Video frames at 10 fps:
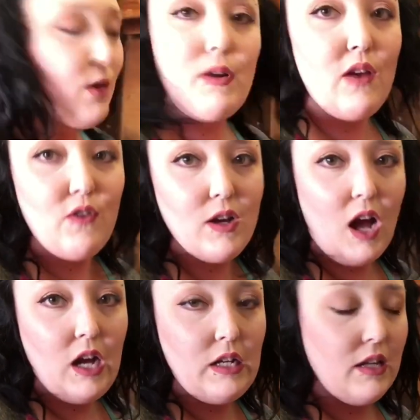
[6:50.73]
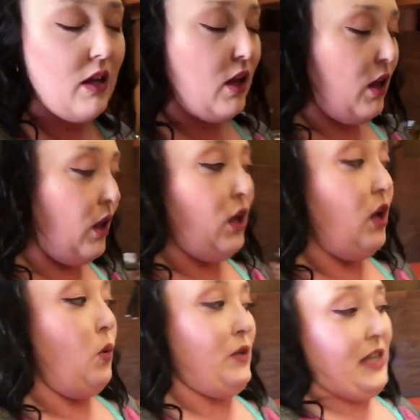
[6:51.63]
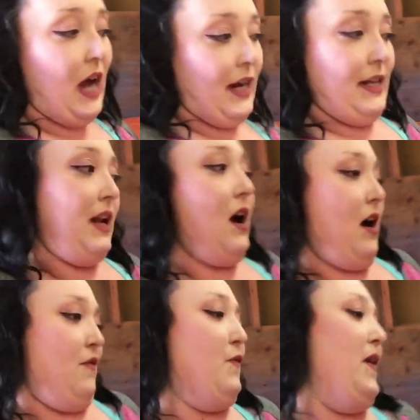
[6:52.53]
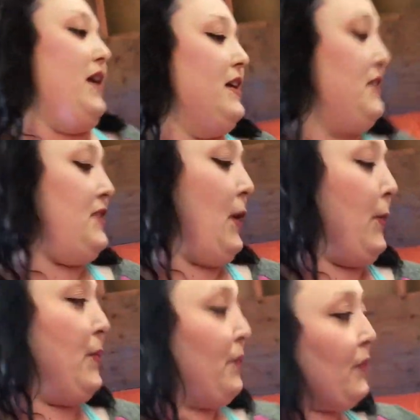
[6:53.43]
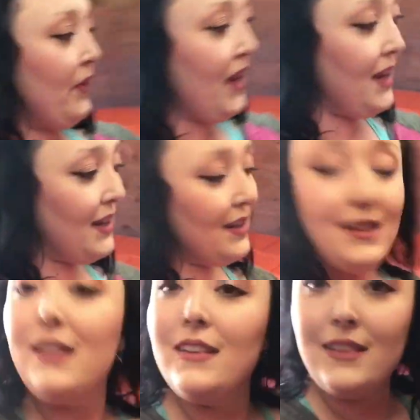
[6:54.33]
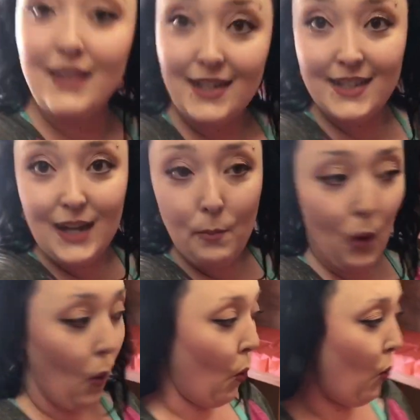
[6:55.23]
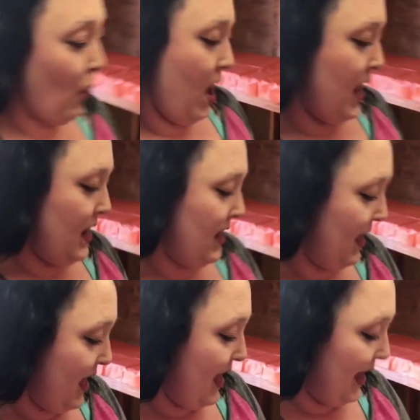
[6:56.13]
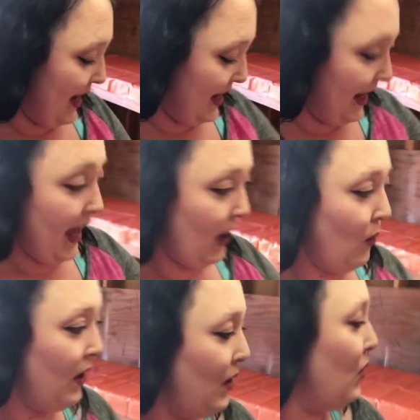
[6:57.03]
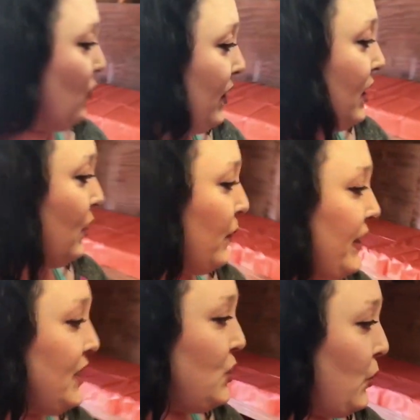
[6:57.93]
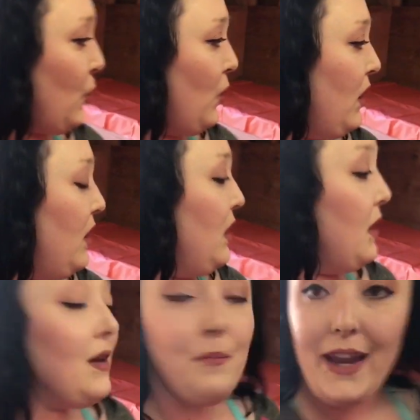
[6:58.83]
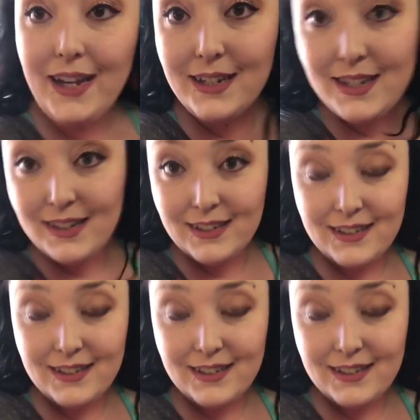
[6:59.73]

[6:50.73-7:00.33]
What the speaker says: to get whatever gunk was on it off. So that's step one. And now we're going to paint.